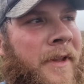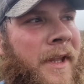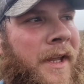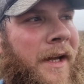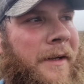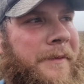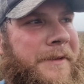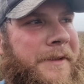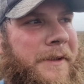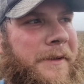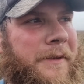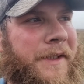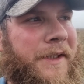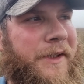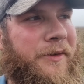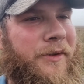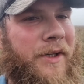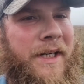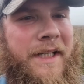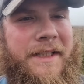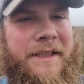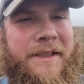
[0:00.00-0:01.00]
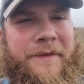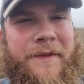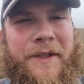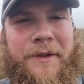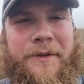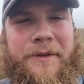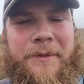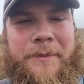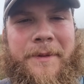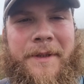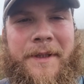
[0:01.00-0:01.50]
Absolutely crazy
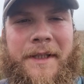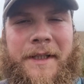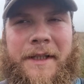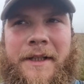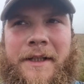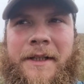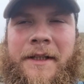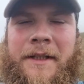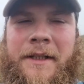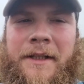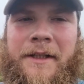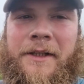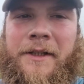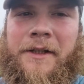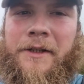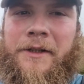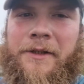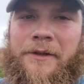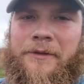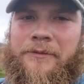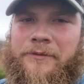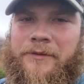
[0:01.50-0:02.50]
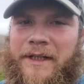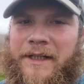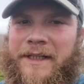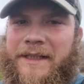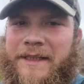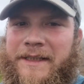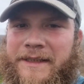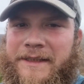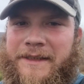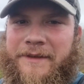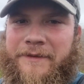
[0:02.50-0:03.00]
views up here.
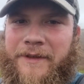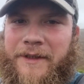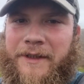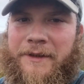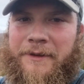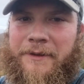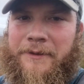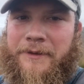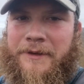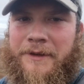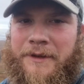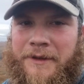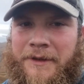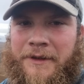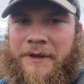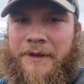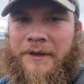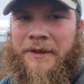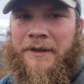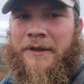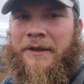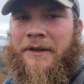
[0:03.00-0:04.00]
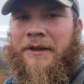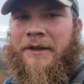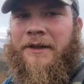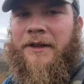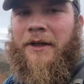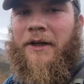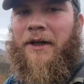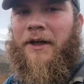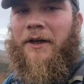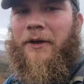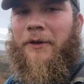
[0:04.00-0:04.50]
Crazy views.
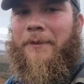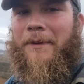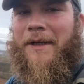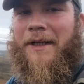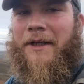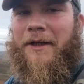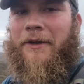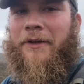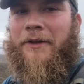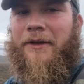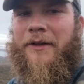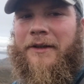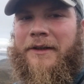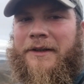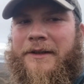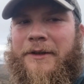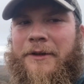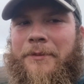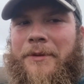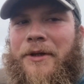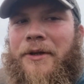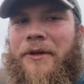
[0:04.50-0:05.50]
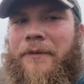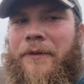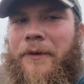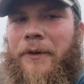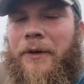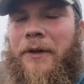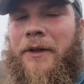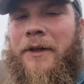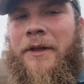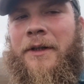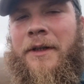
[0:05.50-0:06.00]
Oh my god, so
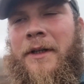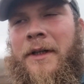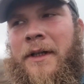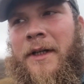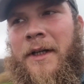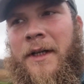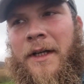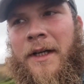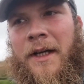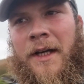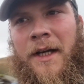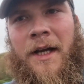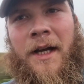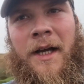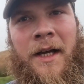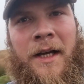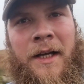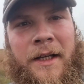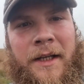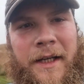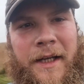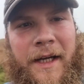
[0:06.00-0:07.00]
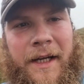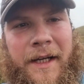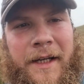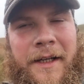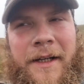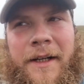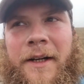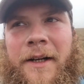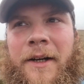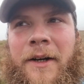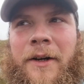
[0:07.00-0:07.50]
beautiful. Yeah,
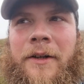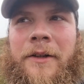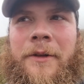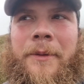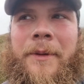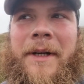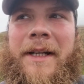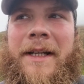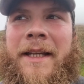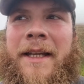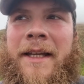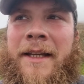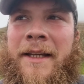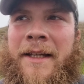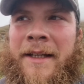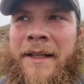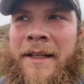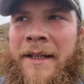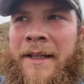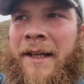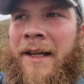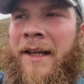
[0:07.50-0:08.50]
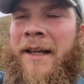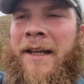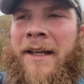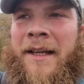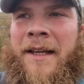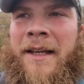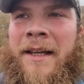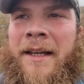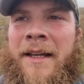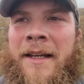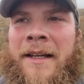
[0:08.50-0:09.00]
all the way
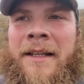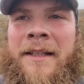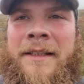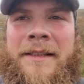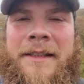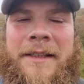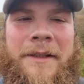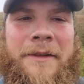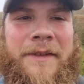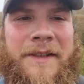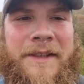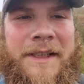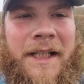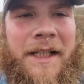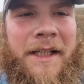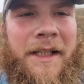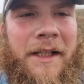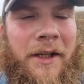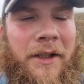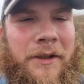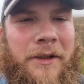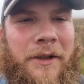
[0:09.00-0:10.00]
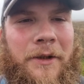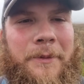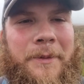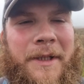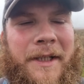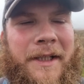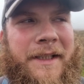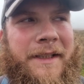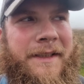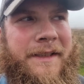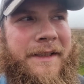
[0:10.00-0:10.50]
to the other side of Loch
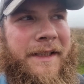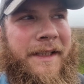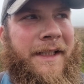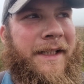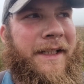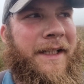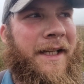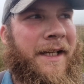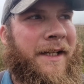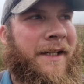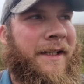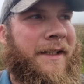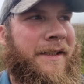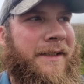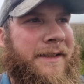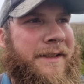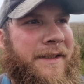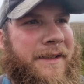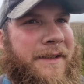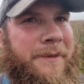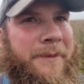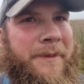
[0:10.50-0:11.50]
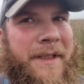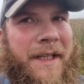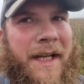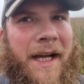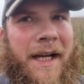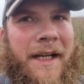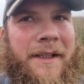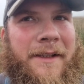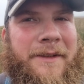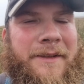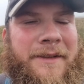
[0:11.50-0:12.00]
Lomond I can see some of the
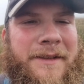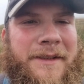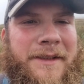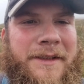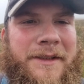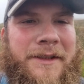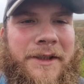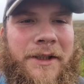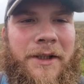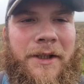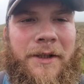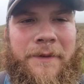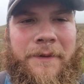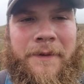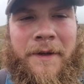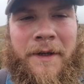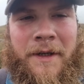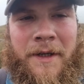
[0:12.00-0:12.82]
islands and stuff.